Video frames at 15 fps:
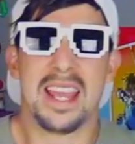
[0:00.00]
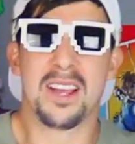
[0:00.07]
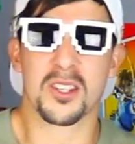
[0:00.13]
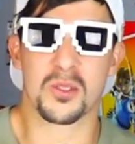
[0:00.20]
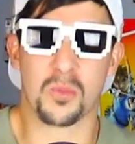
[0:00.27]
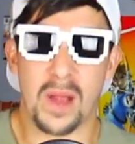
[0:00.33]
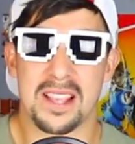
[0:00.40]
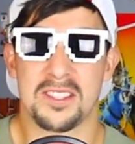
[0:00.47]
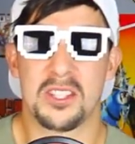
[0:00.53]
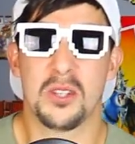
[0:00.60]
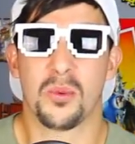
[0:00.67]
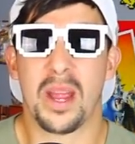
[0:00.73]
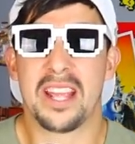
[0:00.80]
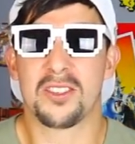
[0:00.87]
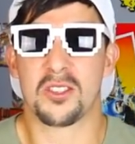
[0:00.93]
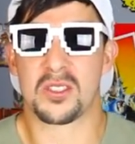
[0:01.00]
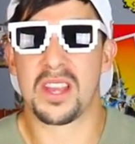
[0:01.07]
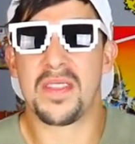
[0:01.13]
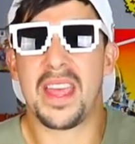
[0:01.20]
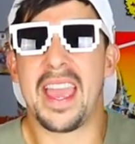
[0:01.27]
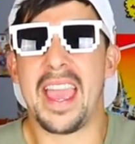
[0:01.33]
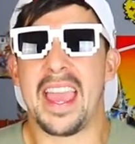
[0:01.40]
Dale's Rescue Rangers
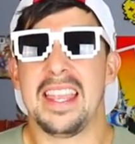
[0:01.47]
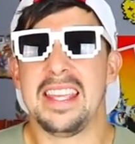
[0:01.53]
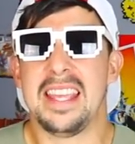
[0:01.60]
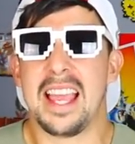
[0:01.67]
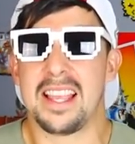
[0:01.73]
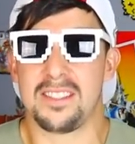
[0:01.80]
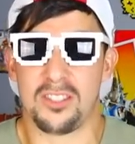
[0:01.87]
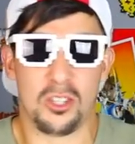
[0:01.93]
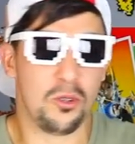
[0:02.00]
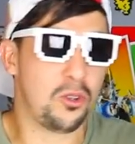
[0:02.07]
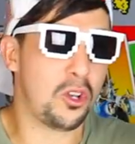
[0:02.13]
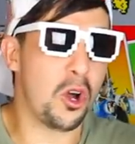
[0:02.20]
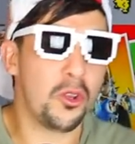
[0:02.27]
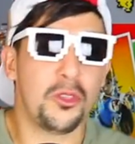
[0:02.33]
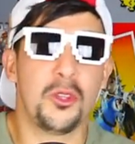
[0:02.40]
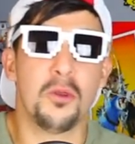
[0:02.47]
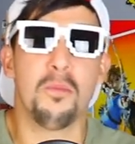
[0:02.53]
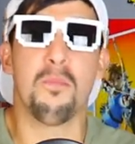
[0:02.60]
on the N E S, you go through